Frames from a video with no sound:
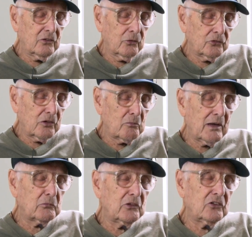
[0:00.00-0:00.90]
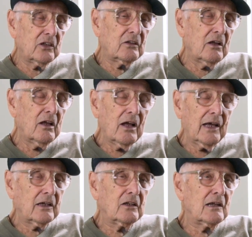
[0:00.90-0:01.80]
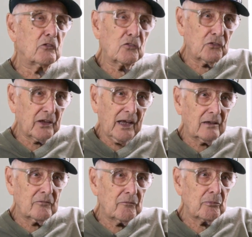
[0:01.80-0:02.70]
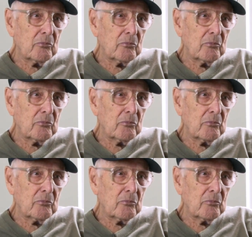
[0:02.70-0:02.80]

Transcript: those are memories that I can never forget.